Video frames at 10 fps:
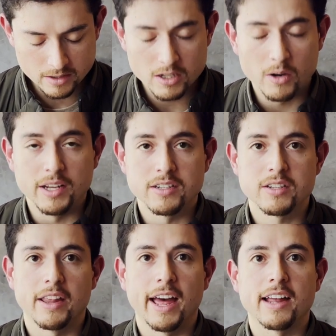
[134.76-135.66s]
go
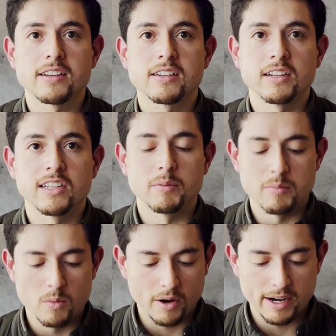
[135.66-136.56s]
into that a little bit
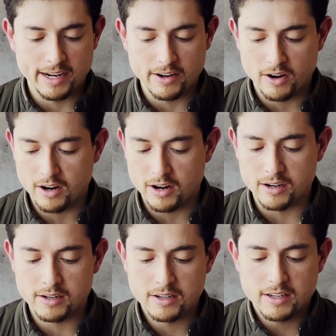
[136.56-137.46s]
more in
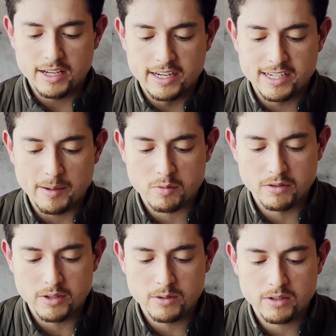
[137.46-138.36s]
our in-depth
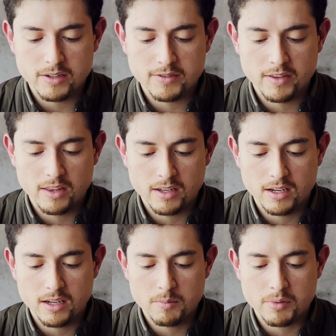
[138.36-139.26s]
review of
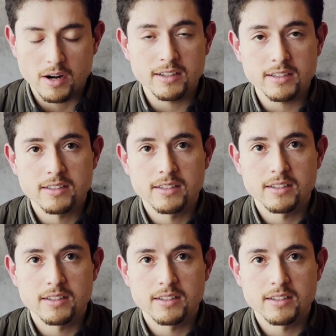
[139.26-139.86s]
the product,